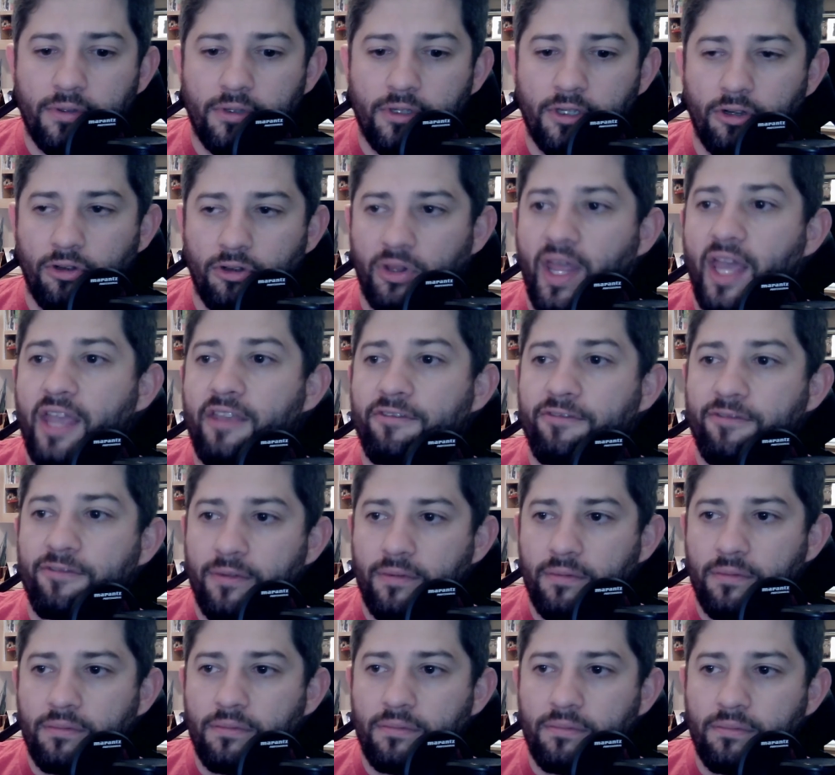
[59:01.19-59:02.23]
your life,
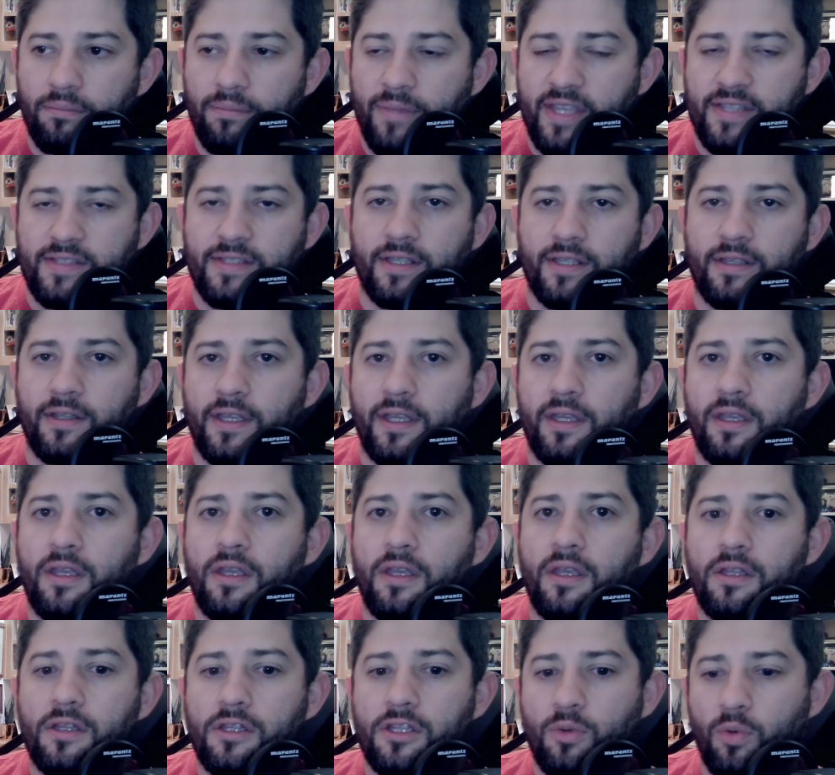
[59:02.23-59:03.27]
basically?
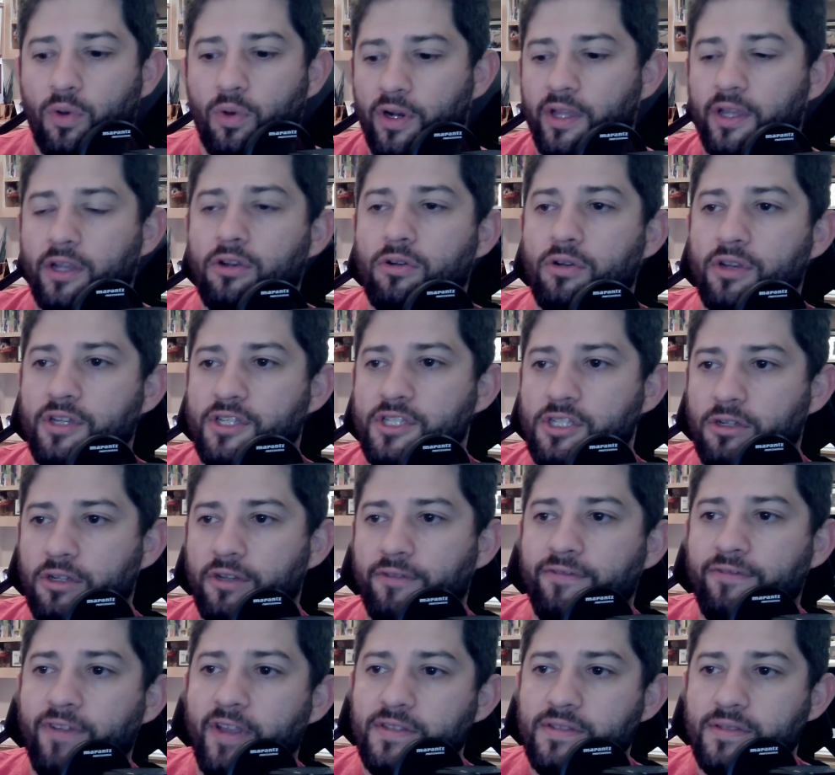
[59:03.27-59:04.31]
Do you want to increase your
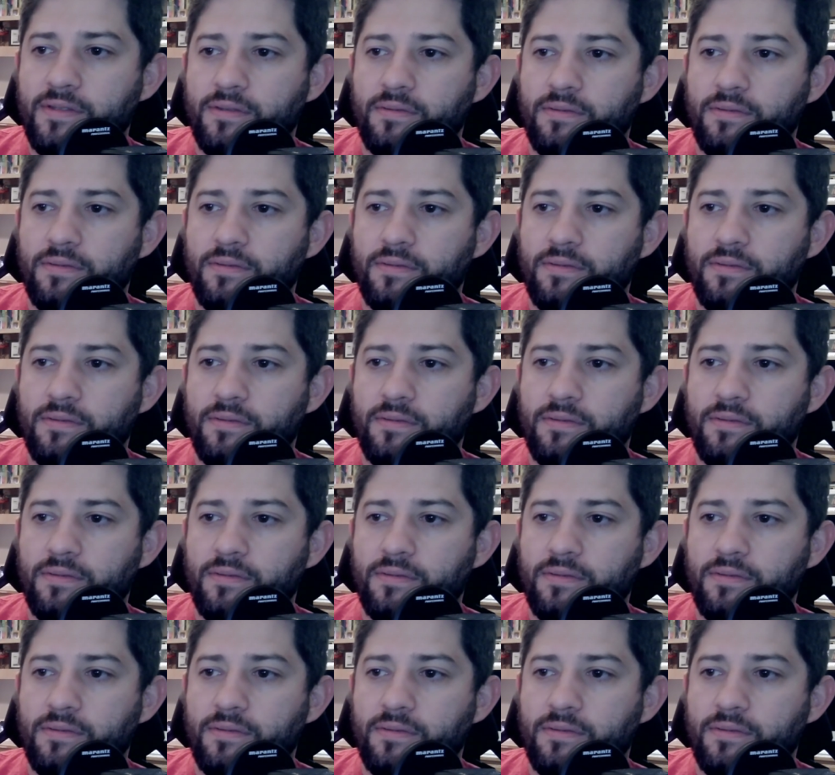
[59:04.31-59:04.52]
defense